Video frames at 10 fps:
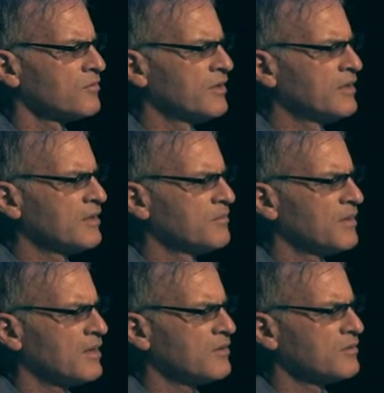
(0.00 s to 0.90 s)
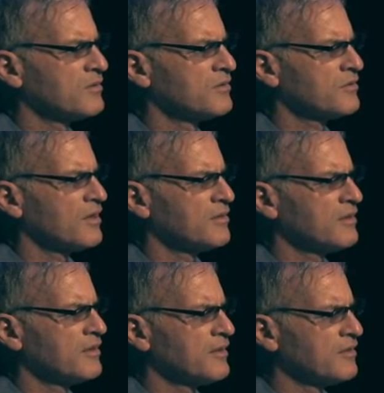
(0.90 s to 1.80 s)
reading about,
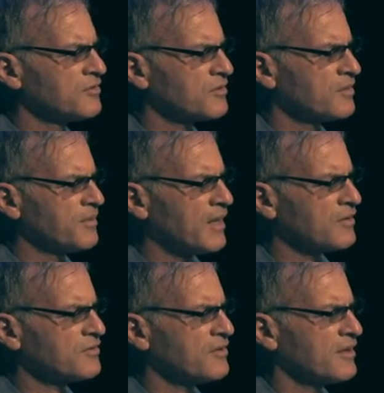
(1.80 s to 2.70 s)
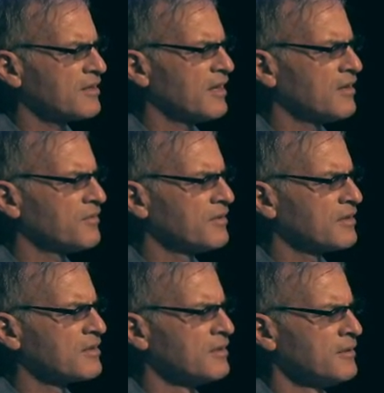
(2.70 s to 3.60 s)
studying the Israel-Palestine
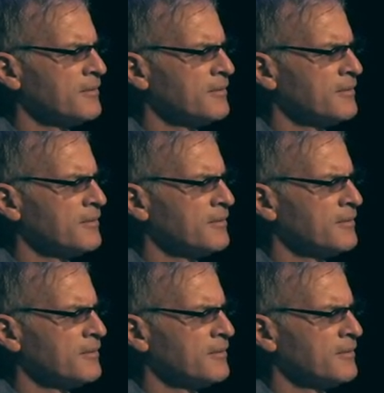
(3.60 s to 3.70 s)
conflict,